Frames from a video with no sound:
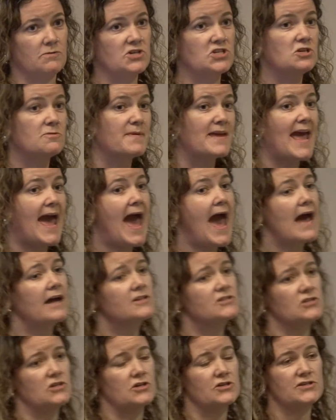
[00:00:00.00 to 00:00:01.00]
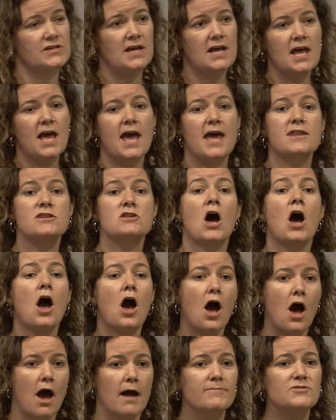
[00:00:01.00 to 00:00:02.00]
We should be actors and not
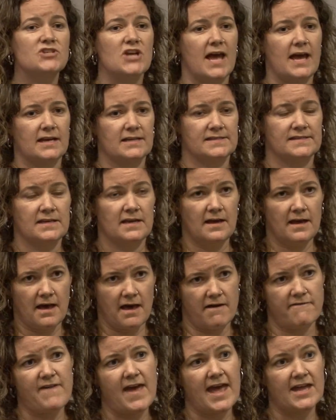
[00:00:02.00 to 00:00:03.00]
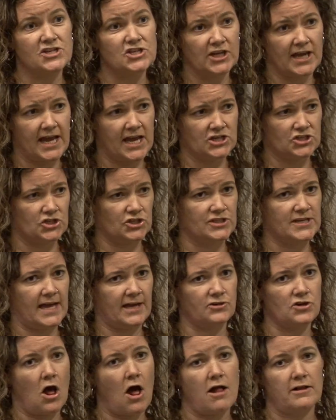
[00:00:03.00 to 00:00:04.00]
objects of education
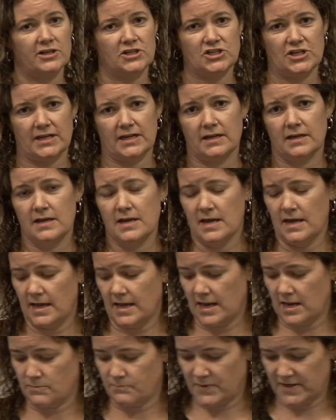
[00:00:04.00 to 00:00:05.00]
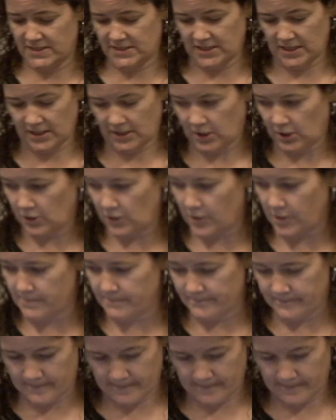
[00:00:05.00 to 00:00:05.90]
technology in particular.